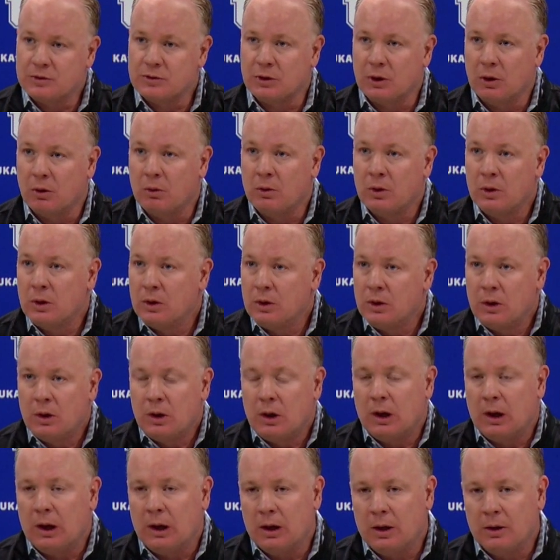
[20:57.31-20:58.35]
And so,
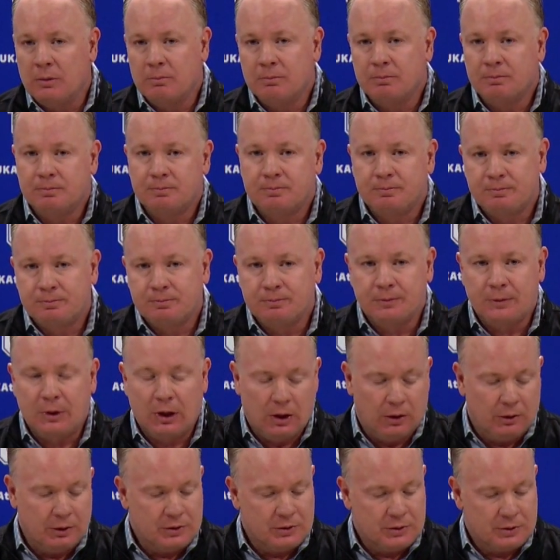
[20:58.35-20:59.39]

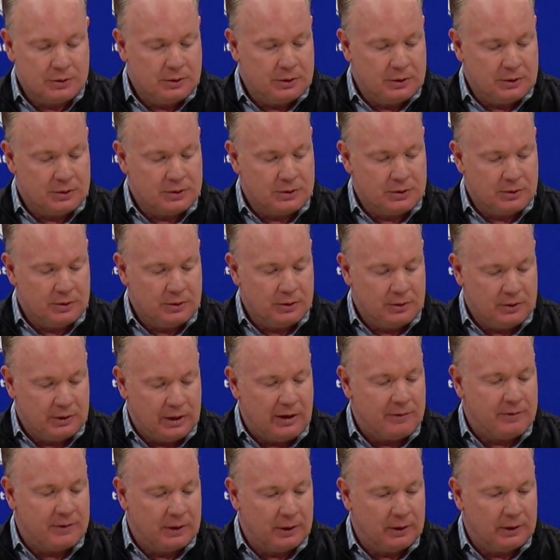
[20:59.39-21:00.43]
it's
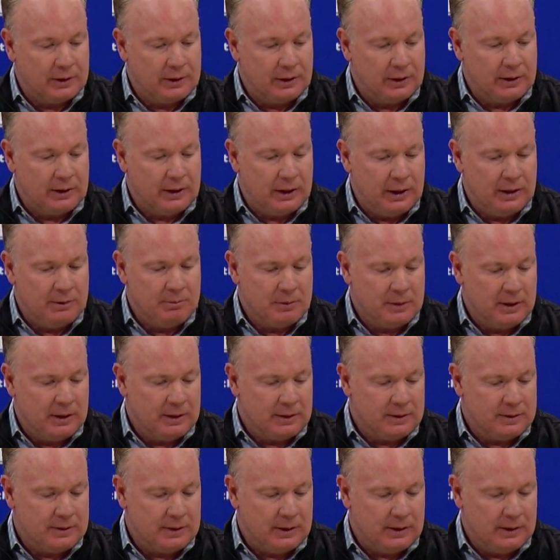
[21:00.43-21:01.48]
definitely a game
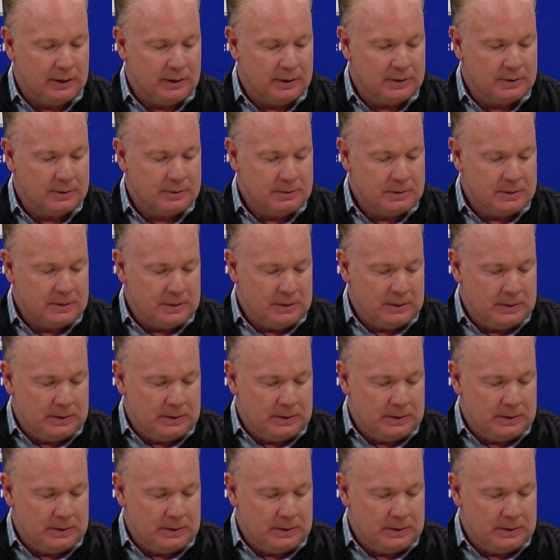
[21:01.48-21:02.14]
that